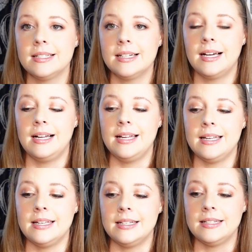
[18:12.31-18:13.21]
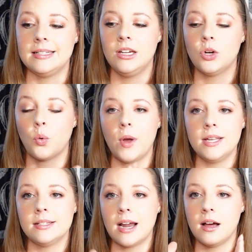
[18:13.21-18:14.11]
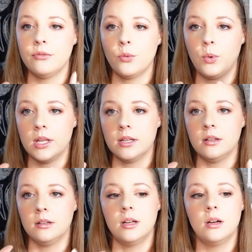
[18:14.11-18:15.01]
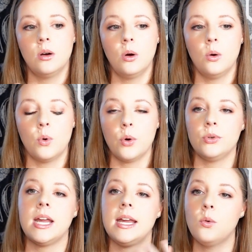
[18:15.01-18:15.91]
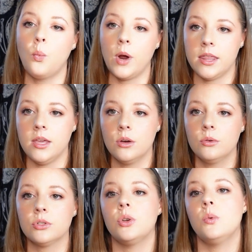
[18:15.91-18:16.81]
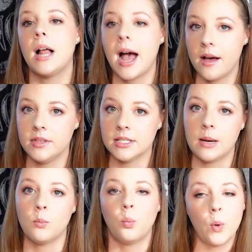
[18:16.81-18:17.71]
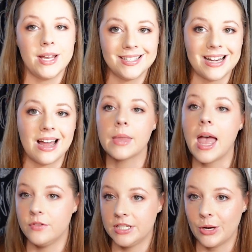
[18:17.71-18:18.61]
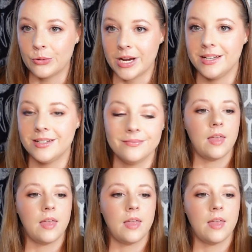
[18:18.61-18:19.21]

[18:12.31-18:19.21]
and your wait staff will rotate with you, so you will have the same wait staff every single night.